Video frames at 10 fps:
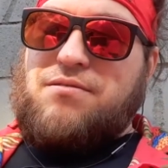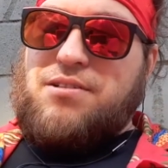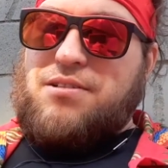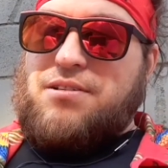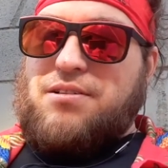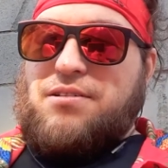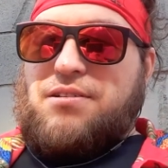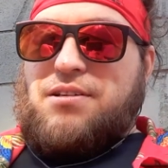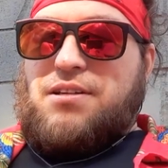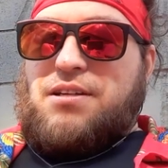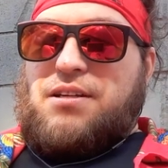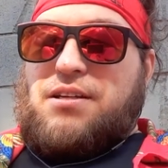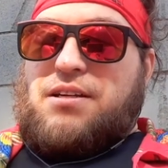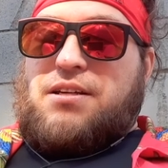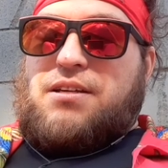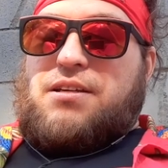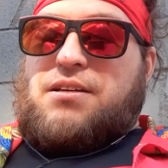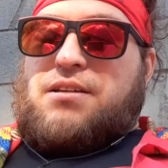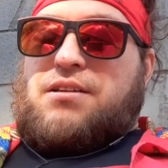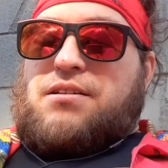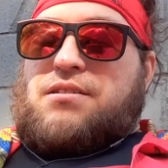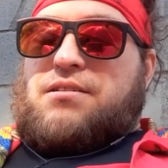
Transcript: Nobody speaks.